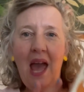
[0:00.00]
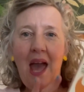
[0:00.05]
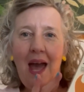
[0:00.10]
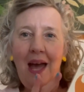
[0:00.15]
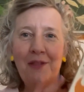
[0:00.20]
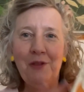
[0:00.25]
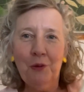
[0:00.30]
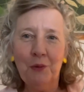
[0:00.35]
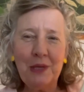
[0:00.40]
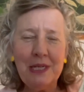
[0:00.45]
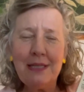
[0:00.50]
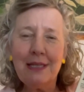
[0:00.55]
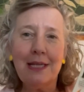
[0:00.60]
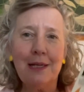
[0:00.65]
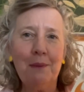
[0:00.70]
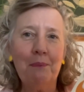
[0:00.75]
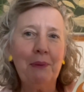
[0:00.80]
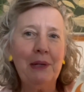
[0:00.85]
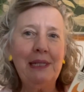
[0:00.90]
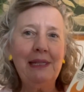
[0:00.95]
And the reason I
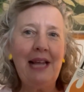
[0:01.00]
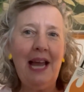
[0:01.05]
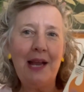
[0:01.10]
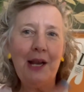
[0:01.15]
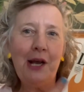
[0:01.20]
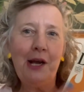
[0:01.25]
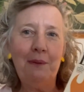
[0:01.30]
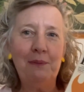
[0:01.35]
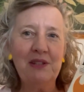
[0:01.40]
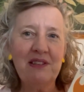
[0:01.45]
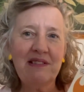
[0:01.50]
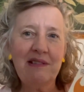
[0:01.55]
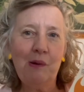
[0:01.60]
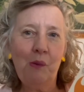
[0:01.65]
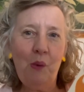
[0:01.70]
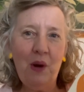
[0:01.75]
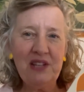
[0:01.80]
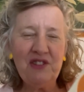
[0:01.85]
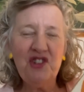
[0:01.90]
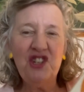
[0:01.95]
bring that up is that
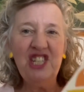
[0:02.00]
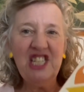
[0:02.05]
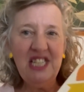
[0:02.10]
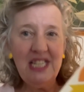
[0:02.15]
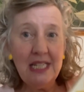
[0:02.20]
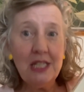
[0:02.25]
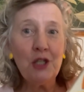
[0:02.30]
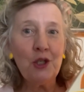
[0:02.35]
once she did